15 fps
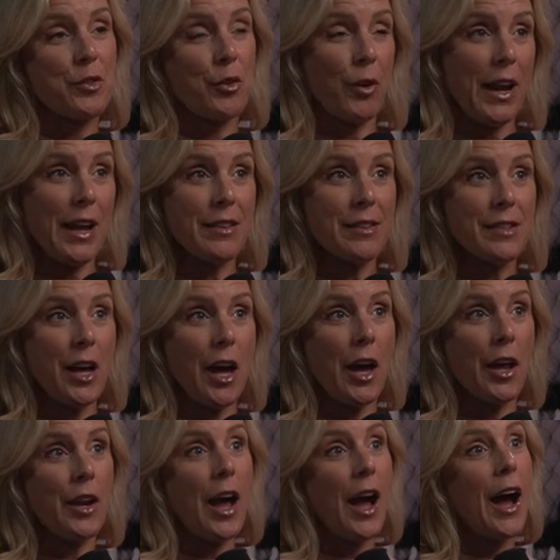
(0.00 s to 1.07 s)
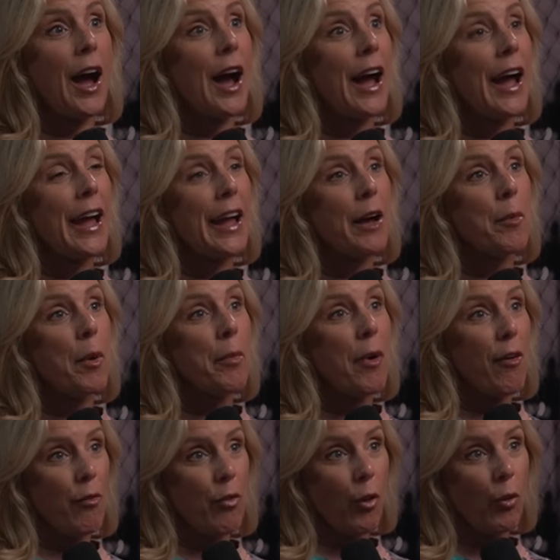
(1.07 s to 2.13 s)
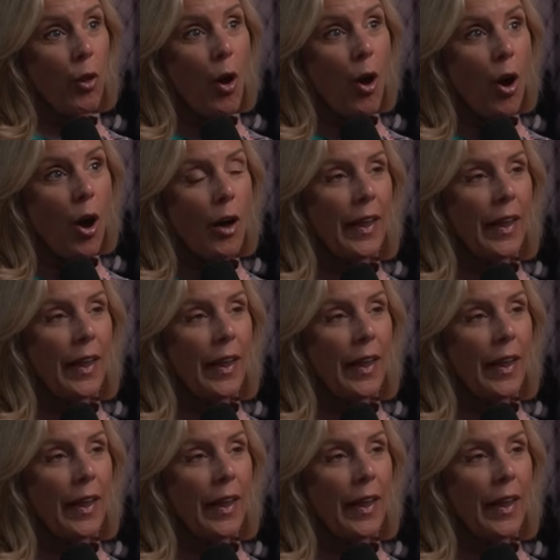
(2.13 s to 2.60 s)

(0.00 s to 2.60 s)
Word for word: grandson, I am above the law?